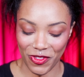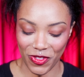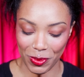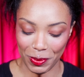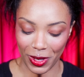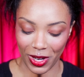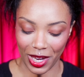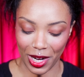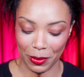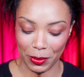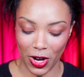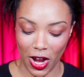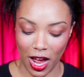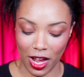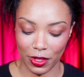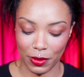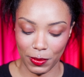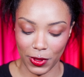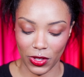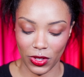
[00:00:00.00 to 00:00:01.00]
from Glam
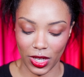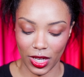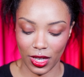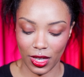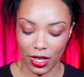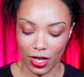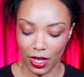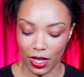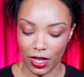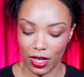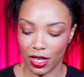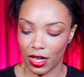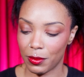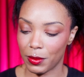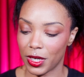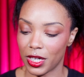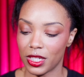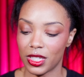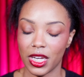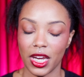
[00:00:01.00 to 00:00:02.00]
Goth Beauty, and
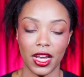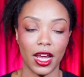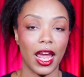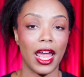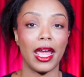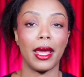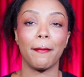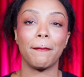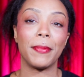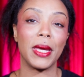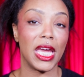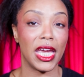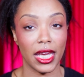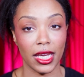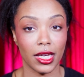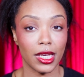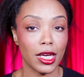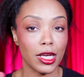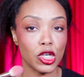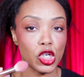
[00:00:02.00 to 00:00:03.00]
I'm gonna take a
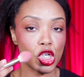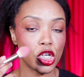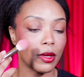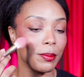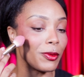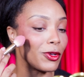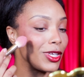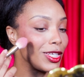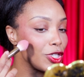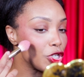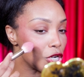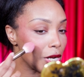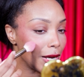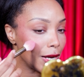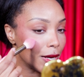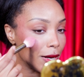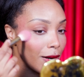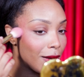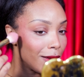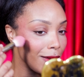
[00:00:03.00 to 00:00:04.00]
pinkish shimmery
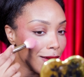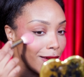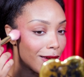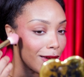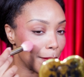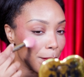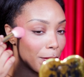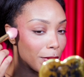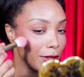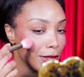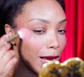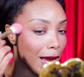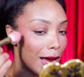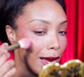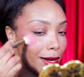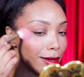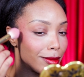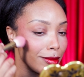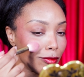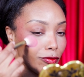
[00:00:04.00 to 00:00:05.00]
shade and put
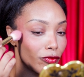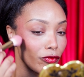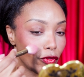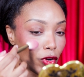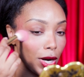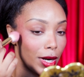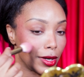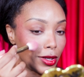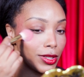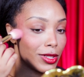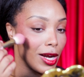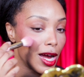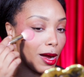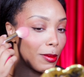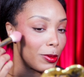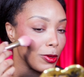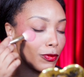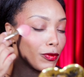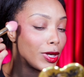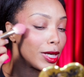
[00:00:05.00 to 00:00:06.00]
that right on
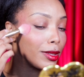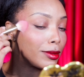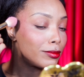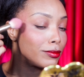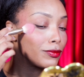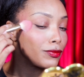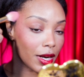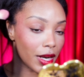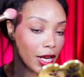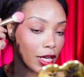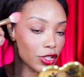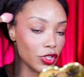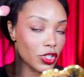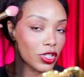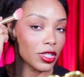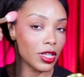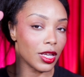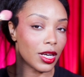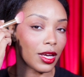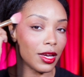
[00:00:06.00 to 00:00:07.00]
top of it. And that's
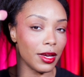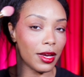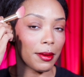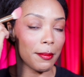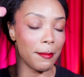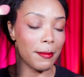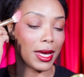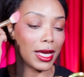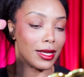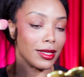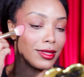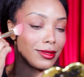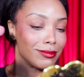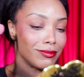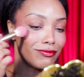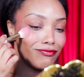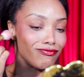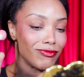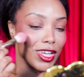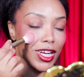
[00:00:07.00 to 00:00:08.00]
just gonna make
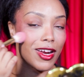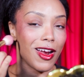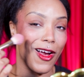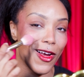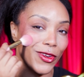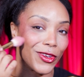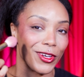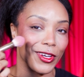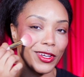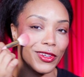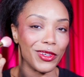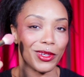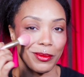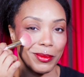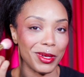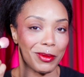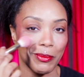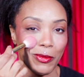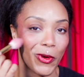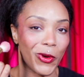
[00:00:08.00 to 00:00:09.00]
the color a
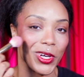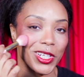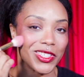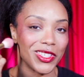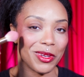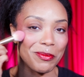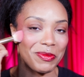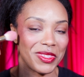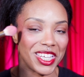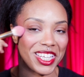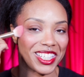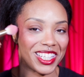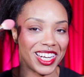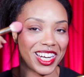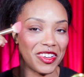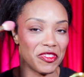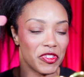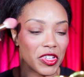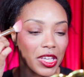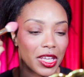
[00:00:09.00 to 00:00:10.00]
little bit more something
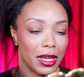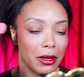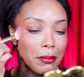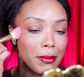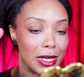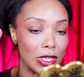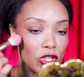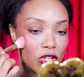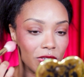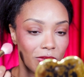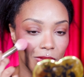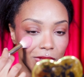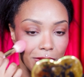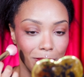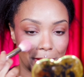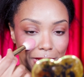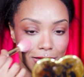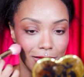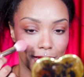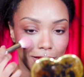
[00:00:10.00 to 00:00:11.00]
that I feel like meshes
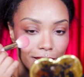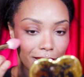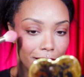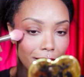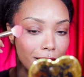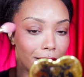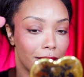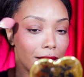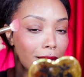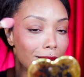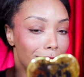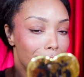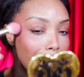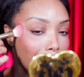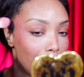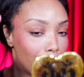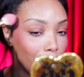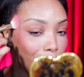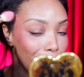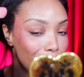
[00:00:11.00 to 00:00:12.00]
with my skin.
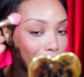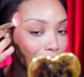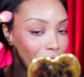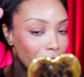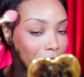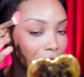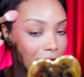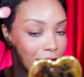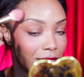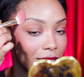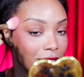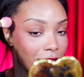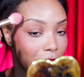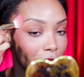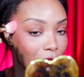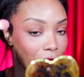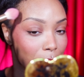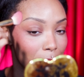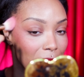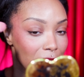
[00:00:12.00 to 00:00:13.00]
I don't know if it
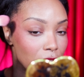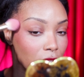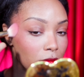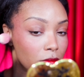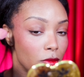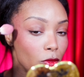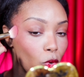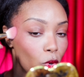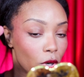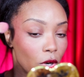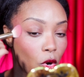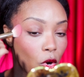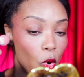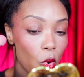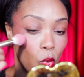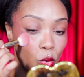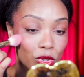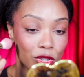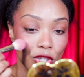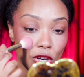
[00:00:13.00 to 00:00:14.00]
necessarily makes it more
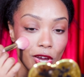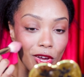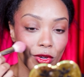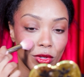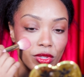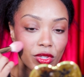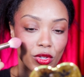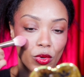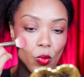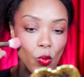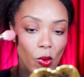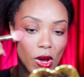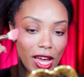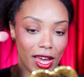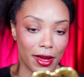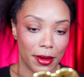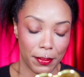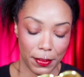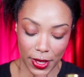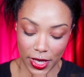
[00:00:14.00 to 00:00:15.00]
cool toned or
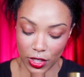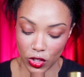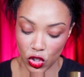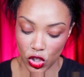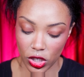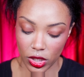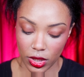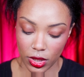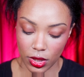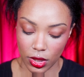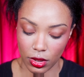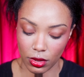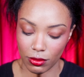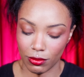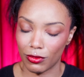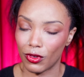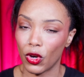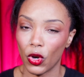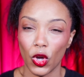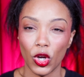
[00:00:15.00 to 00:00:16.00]
what, but it just
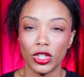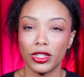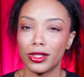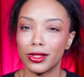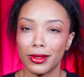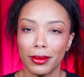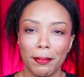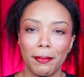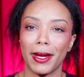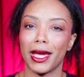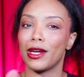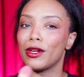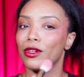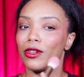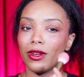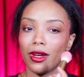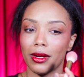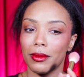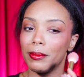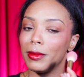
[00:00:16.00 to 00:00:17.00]
looks
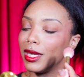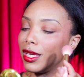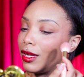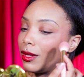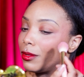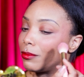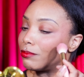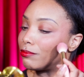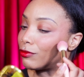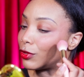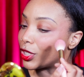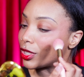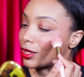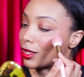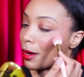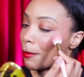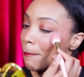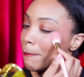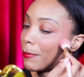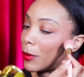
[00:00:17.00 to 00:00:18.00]
better on me with
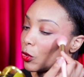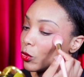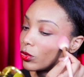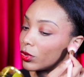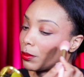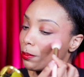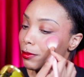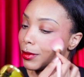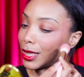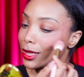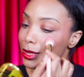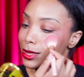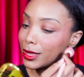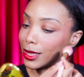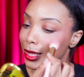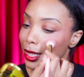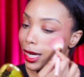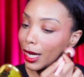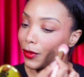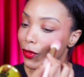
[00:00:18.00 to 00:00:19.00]
them both
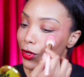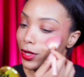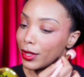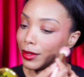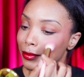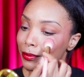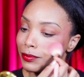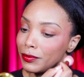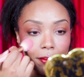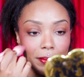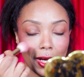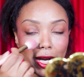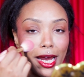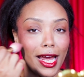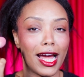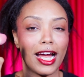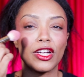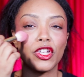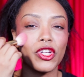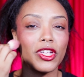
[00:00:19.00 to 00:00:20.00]
mixed together. But
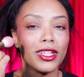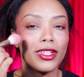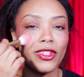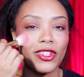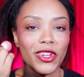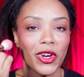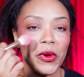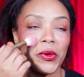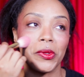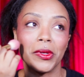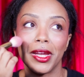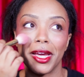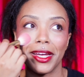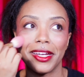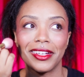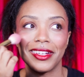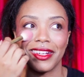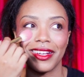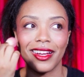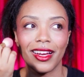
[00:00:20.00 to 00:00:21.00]
I actually don't
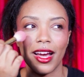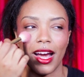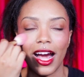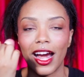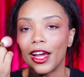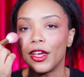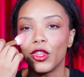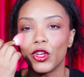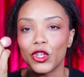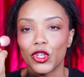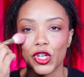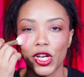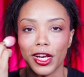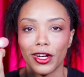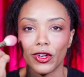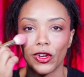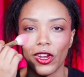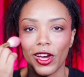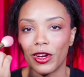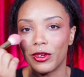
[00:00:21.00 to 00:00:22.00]
like either
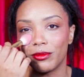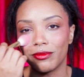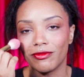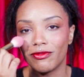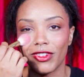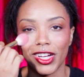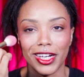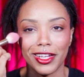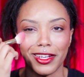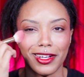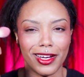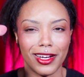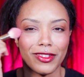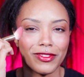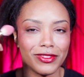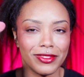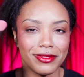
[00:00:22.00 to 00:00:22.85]
shade alone, funny enough.